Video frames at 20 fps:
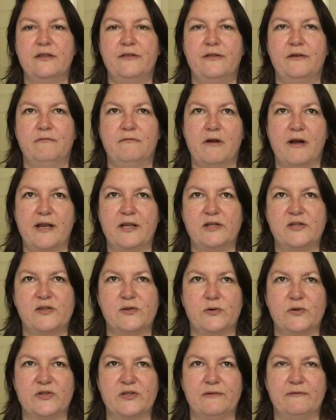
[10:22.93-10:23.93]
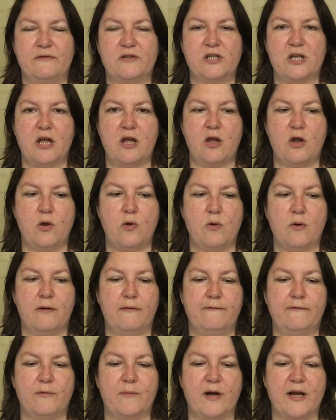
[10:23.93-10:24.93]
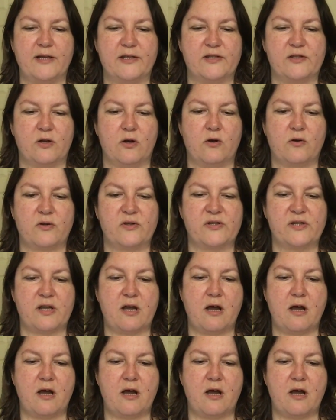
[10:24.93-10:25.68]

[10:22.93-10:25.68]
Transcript: the right sort of toe for my socks.